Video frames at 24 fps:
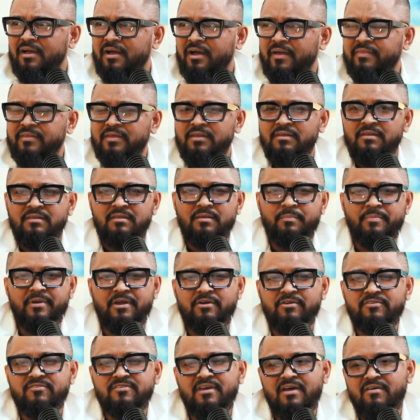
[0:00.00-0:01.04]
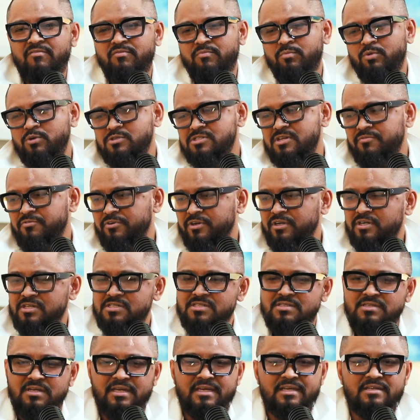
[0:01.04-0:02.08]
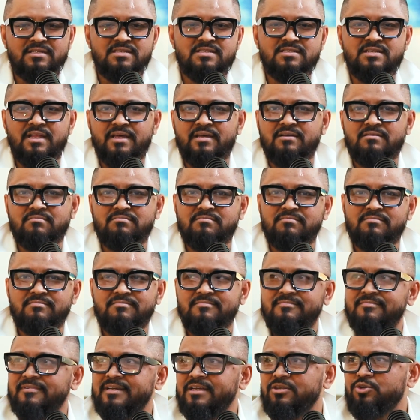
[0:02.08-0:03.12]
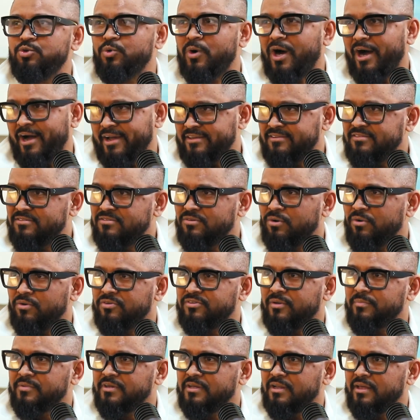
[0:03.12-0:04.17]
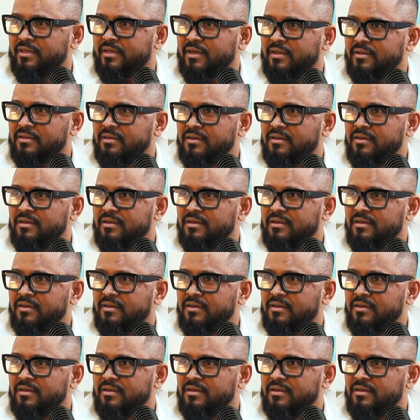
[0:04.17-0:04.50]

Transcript: and then the parents have more suffering because the kids like into ice or something like that.